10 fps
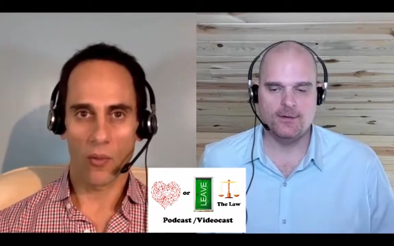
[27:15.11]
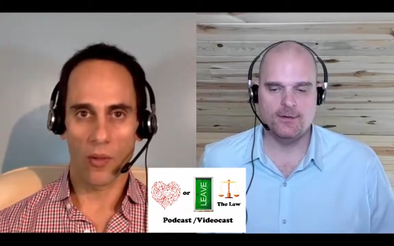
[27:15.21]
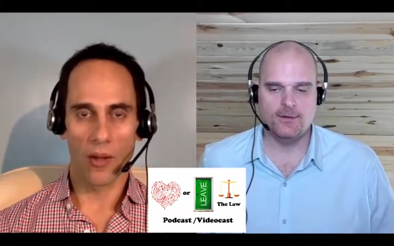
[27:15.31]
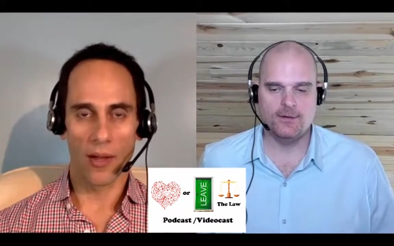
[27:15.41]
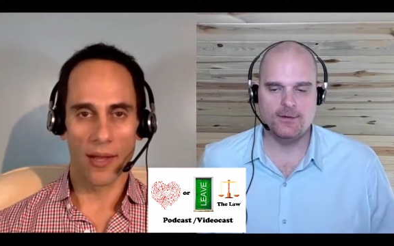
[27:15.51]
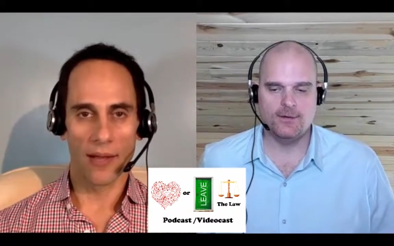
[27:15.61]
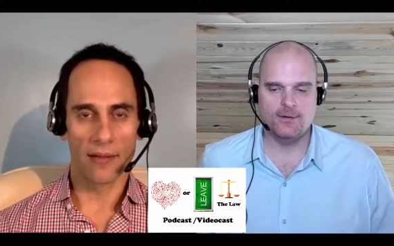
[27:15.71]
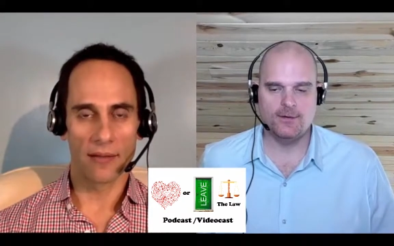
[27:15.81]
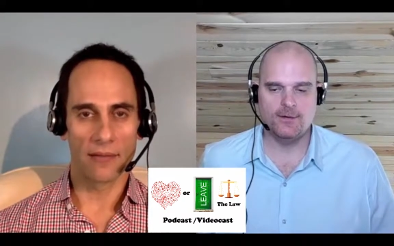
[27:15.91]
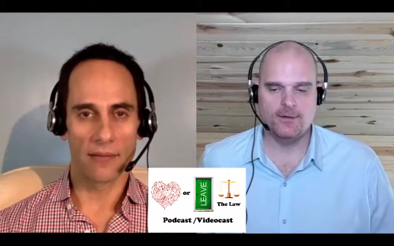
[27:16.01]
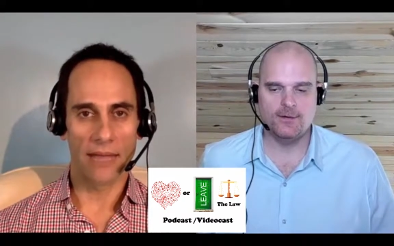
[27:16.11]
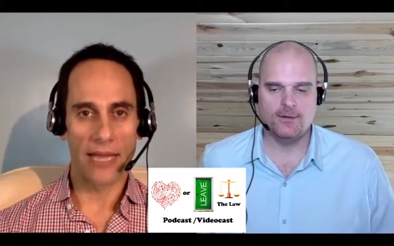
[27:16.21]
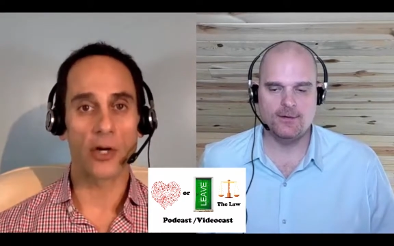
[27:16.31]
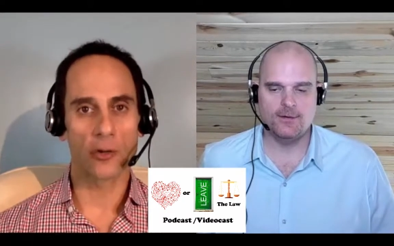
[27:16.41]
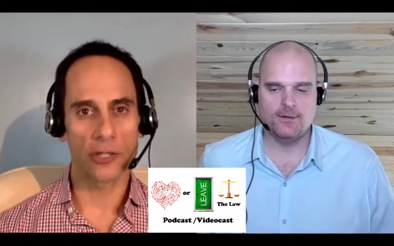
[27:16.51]
Speaker 1: uh,
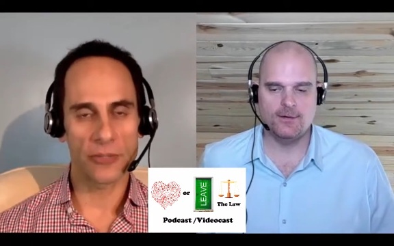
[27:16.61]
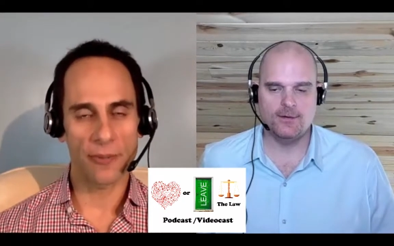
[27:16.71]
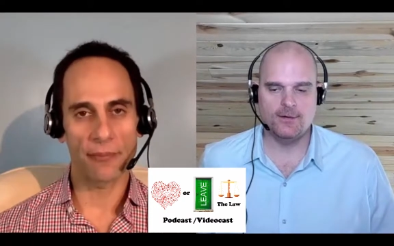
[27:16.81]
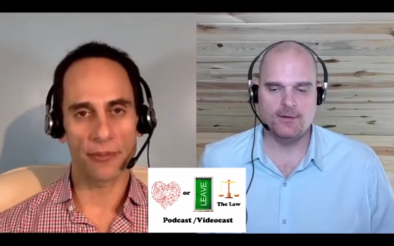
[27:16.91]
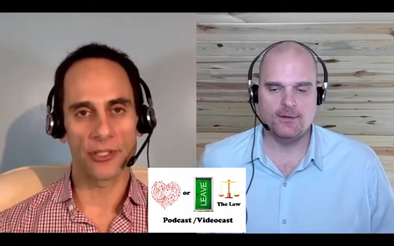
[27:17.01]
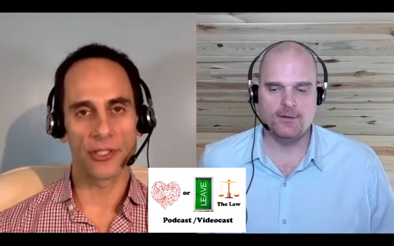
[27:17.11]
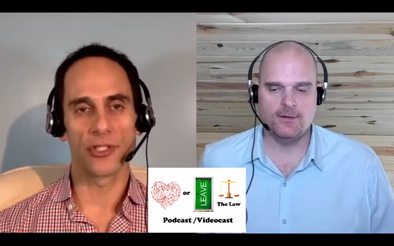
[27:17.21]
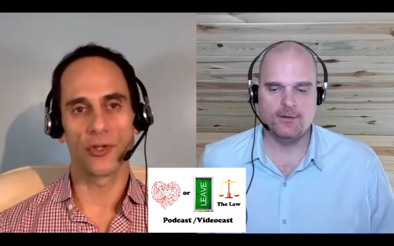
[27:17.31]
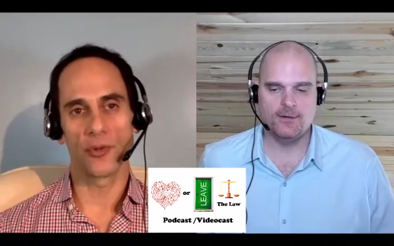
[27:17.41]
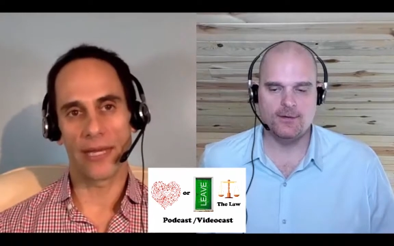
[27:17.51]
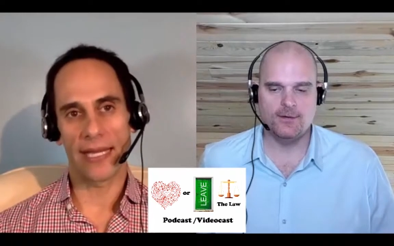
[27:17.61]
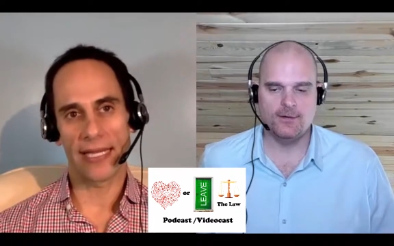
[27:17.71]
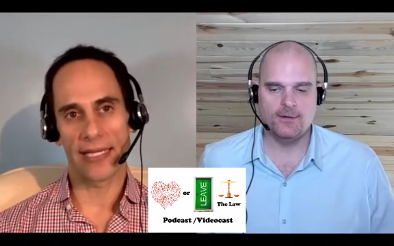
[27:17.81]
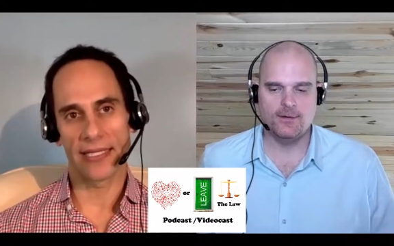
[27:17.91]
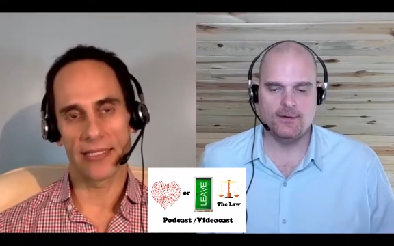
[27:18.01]
encourage people to do
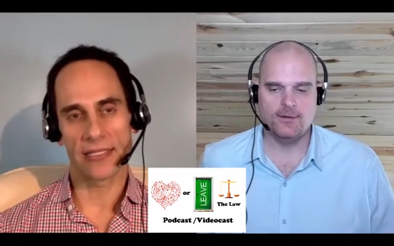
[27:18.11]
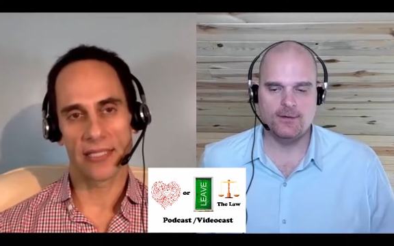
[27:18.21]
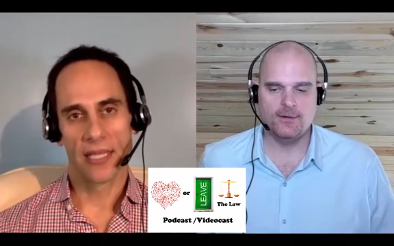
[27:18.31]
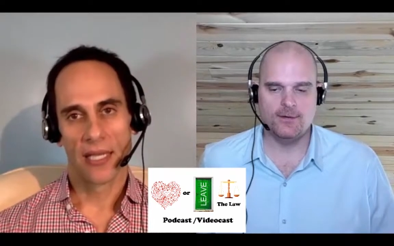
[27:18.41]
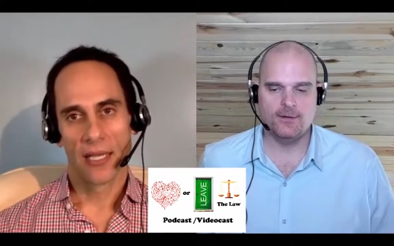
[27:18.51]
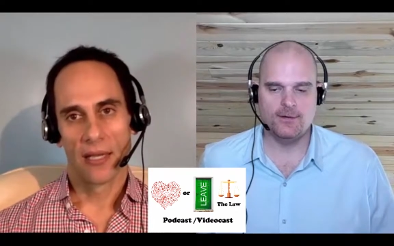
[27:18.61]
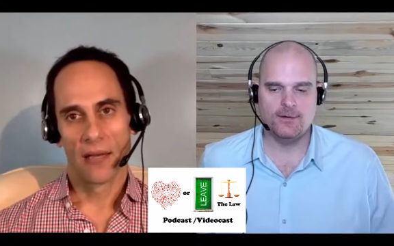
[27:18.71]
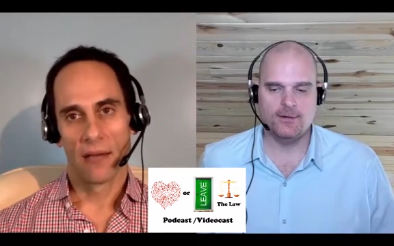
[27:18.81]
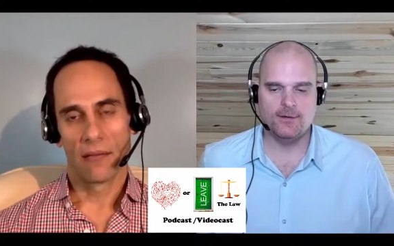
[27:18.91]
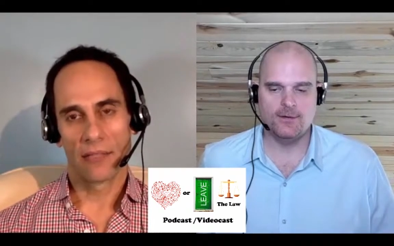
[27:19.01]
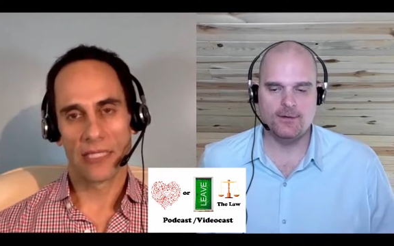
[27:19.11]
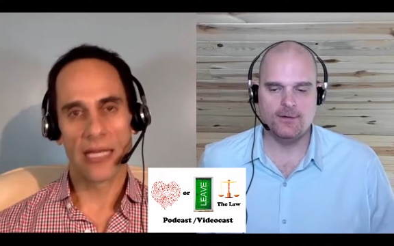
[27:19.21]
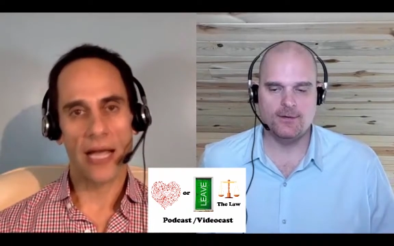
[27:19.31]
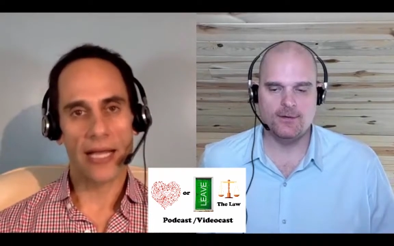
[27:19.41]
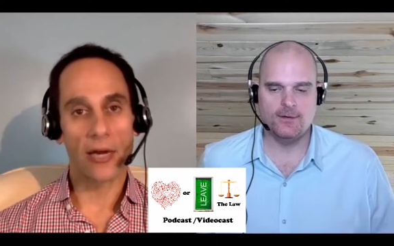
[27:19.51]
is to
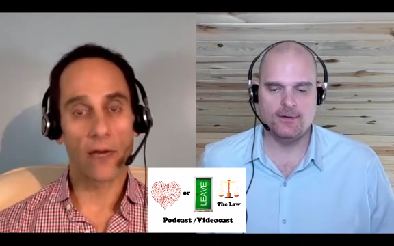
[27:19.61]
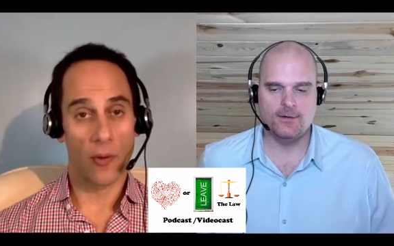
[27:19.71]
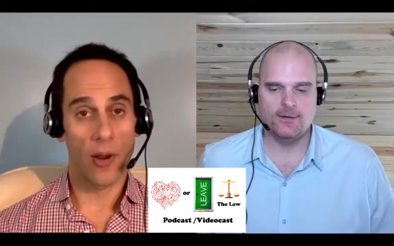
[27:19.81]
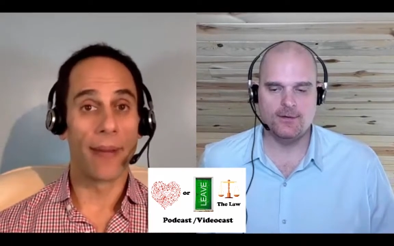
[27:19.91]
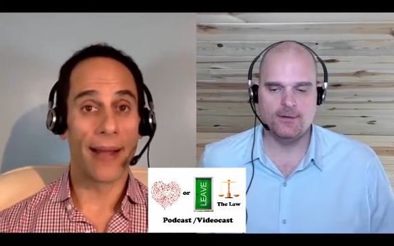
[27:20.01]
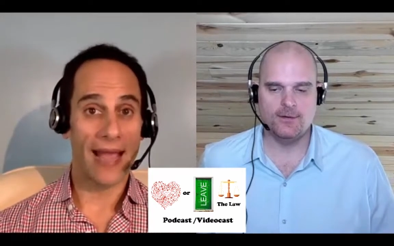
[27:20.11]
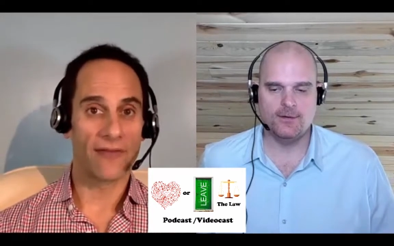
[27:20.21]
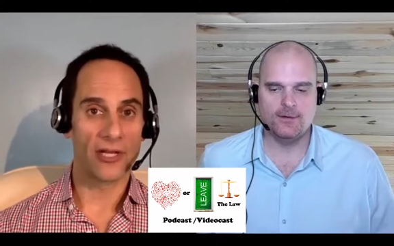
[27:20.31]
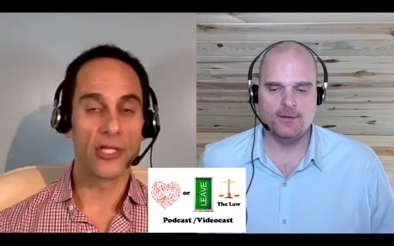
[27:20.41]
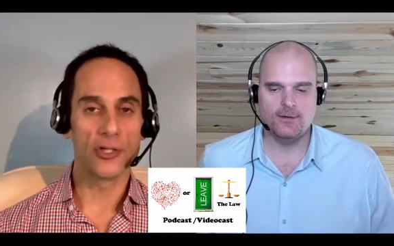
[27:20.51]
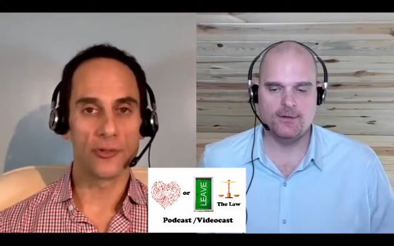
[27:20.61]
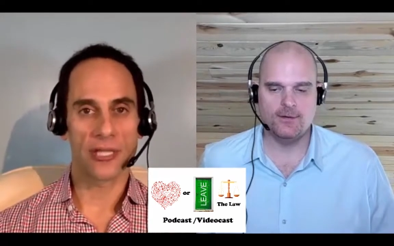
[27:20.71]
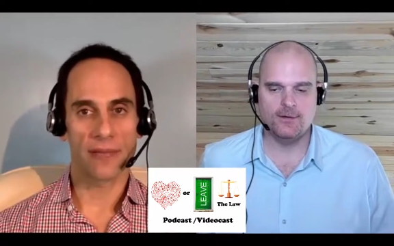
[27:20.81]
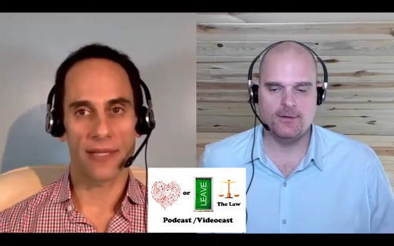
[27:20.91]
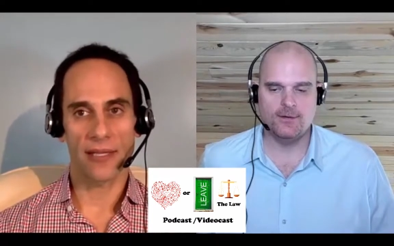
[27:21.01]
not get overwhelmed by having to do
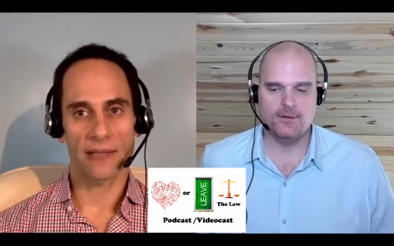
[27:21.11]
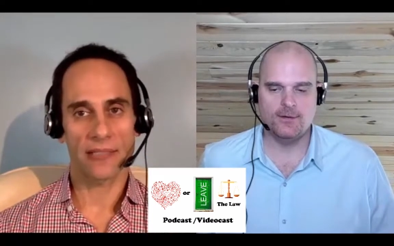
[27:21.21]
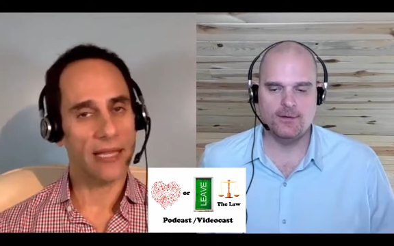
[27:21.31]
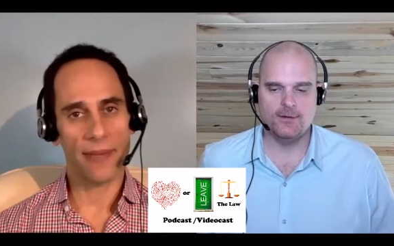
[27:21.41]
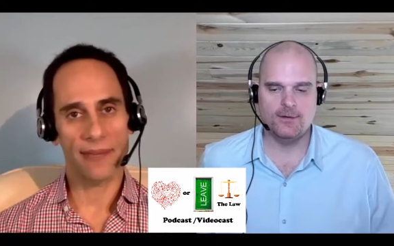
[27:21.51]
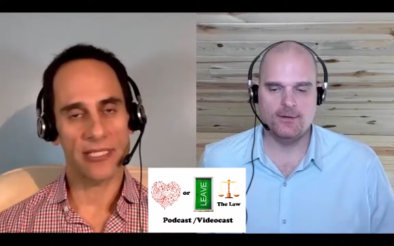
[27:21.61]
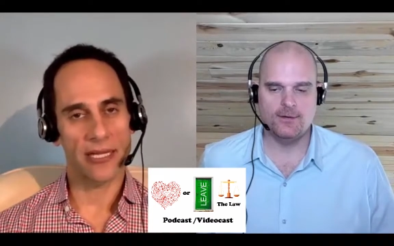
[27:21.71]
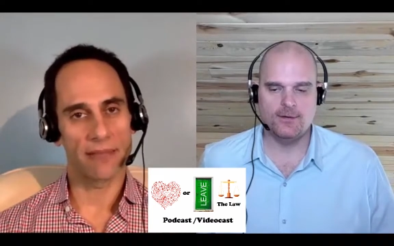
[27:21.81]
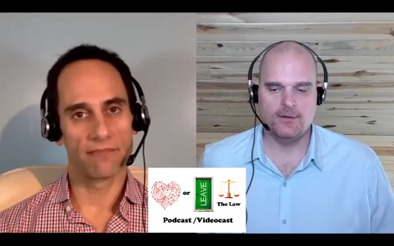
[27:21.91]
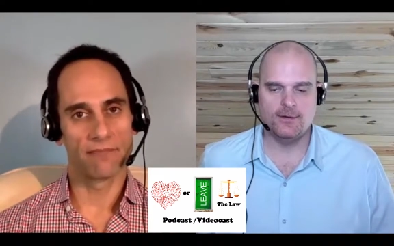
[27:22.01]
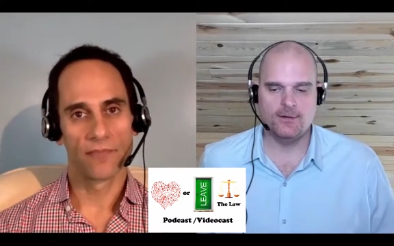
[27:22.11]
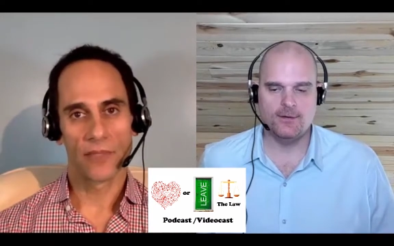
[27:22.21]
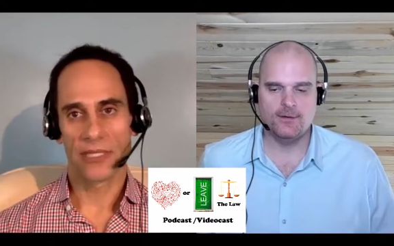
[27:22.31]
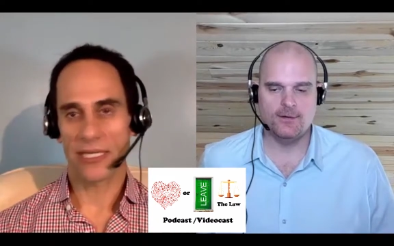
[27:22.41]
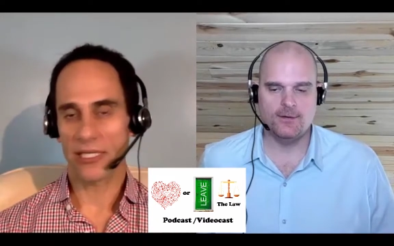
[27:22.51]
something. Take a baby step. That's
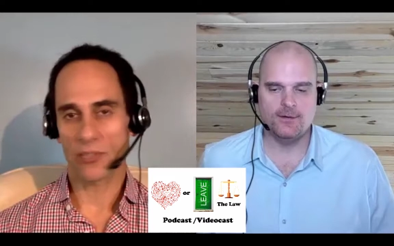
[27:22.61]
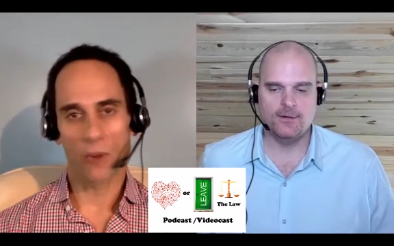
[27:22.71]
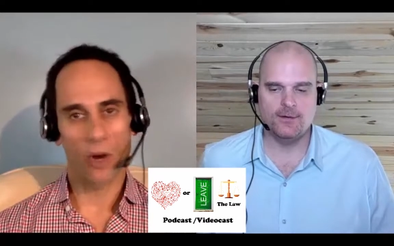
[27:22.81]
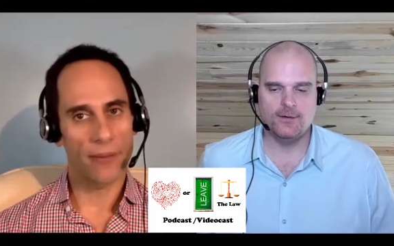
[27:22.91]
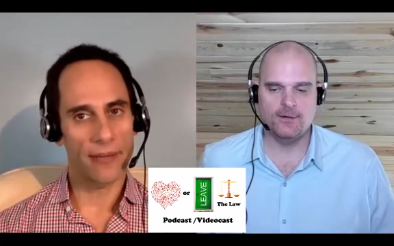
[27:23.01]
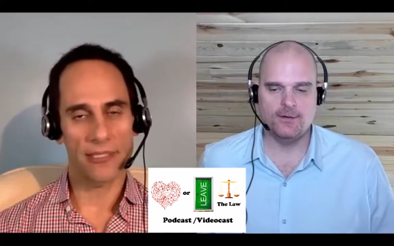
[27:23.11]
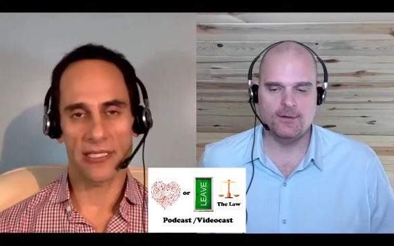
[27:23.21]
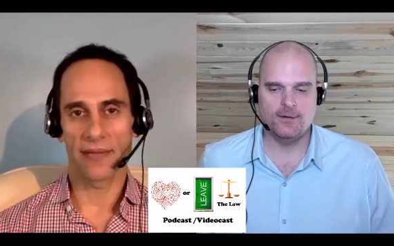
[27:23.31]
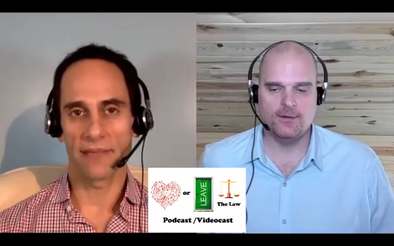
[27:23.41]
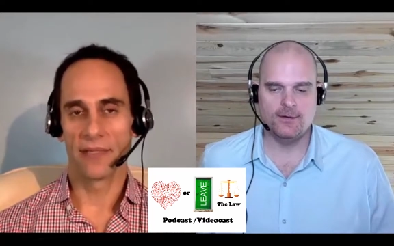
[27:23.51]
all. Take a small baby step.